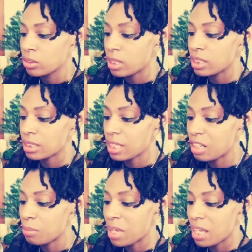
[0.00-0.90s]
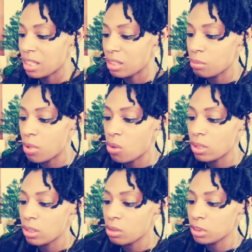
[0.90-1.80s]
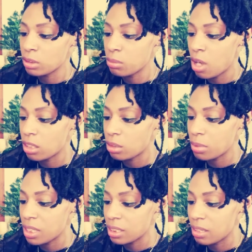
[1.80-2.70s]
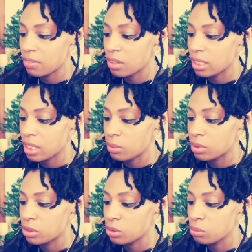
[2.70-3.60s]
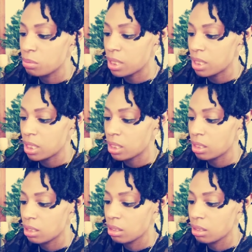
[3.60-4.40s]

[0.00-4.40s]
So I just kind of made the bow a little smaller because I felt like it was too big.